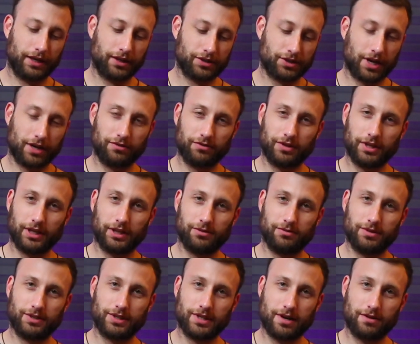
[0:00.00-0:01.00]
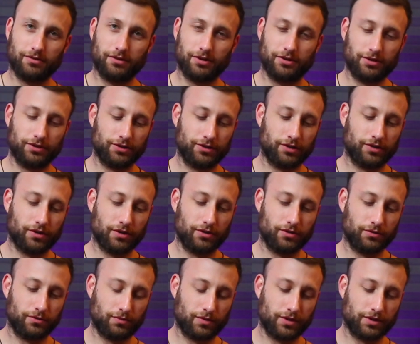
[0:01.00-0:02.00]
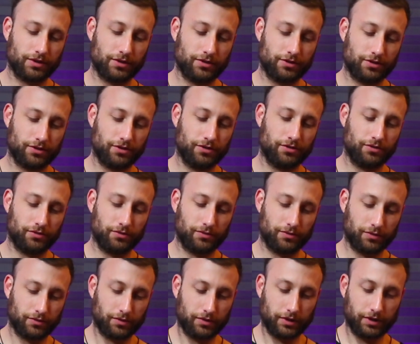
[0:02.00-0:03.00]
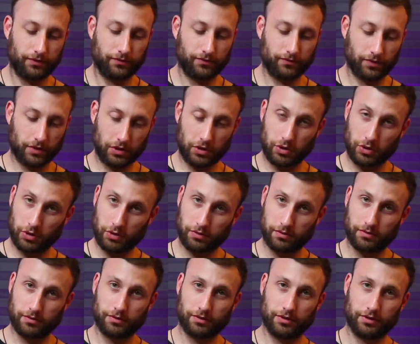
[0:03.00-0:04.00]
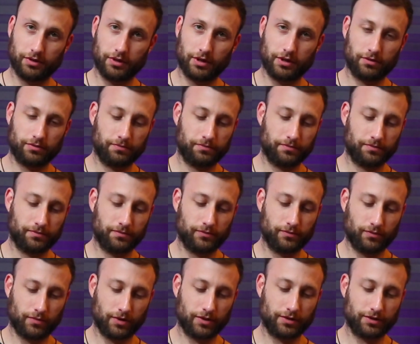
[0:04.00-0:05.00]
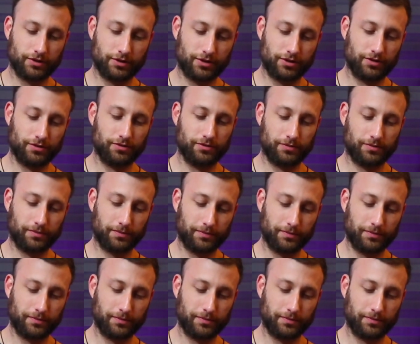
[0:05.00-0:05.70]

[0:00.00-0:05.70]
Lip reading: Because I don't think it would sound good to go 1, 2, you know, 1, 2,